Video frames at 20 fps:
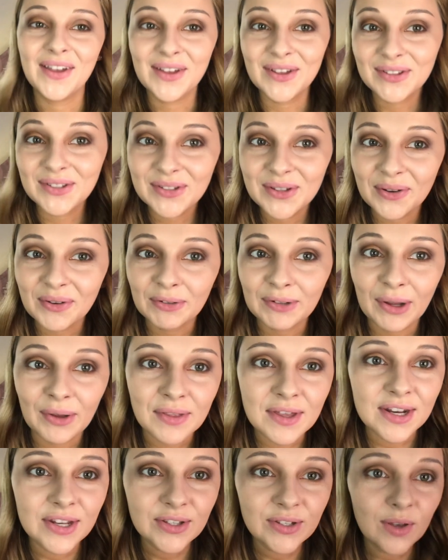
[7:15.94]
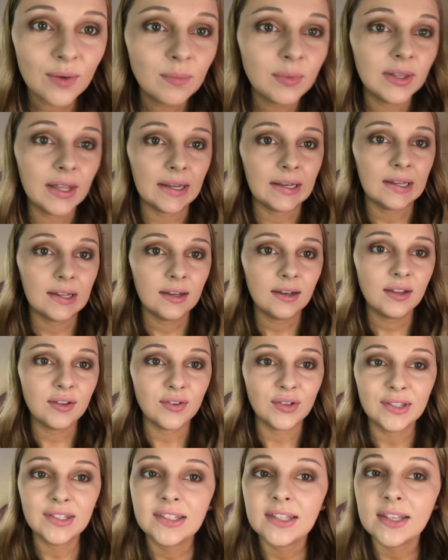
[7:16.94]
So now that it's all blended, you
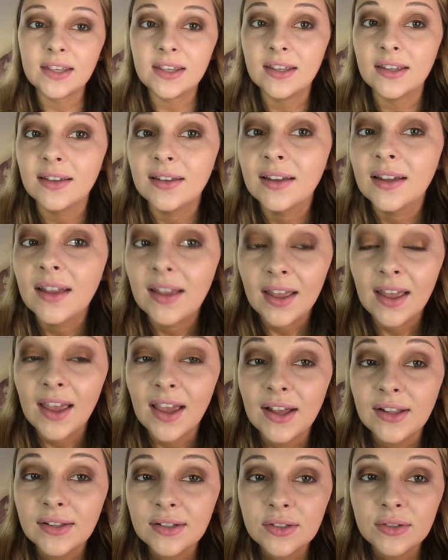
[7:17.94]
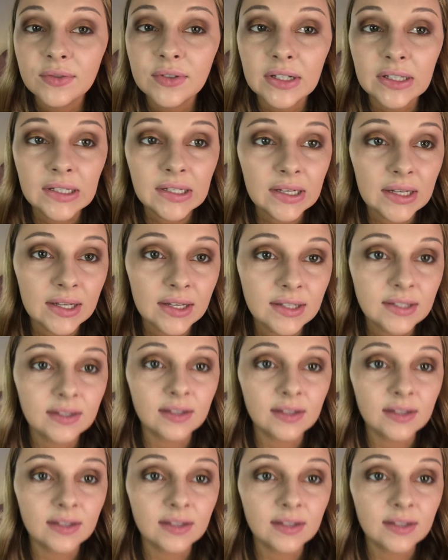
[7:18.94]
can see it looks really nice.